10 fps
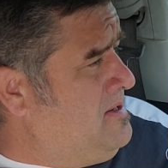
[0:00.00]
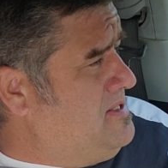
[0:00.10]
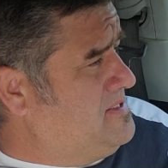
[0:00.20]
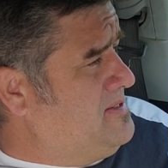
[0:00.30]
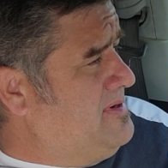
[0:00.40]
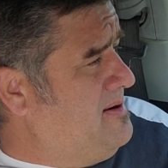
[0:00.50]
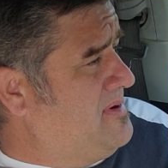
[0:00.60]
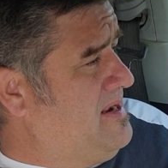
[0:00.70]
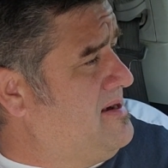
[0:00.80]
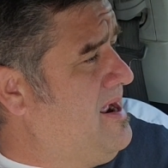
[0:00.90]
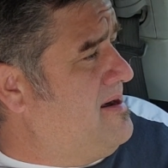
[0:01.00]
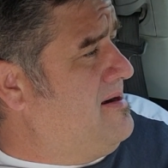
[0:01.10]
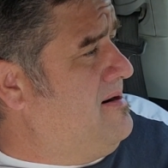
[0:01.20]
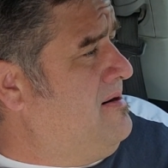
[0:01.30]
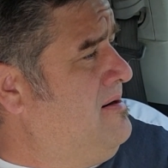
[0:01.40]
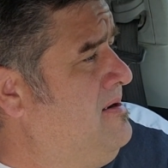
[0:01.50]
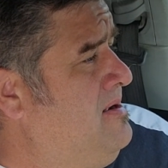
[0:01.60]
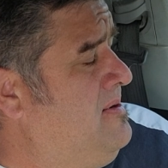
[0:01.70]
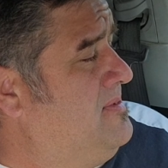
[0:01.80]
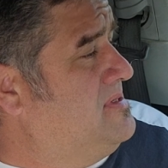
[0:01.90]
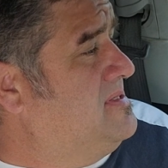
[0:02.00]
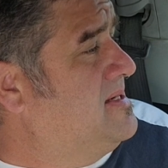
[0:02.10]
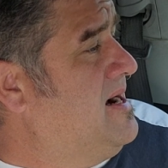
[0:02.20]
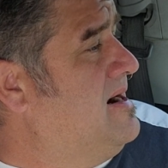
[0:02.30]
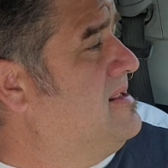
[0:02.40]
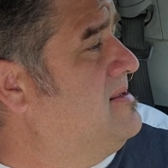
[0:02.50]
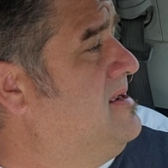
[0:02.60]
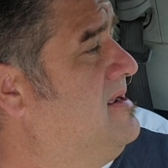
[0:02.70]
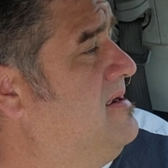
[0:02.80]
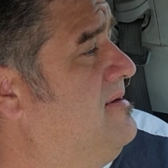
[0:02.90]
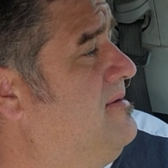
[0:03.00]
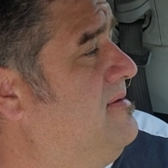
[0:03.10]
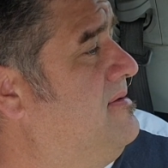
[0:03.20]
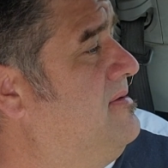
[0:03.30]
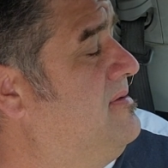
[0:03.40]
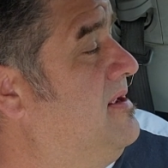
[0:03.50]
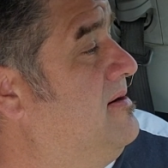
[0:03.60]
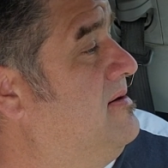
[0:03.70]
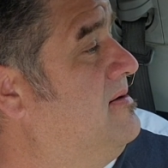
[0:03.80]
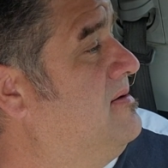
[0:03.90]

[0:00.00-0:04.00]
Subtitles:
do you see what I'm getting at here? This is the kind of thing that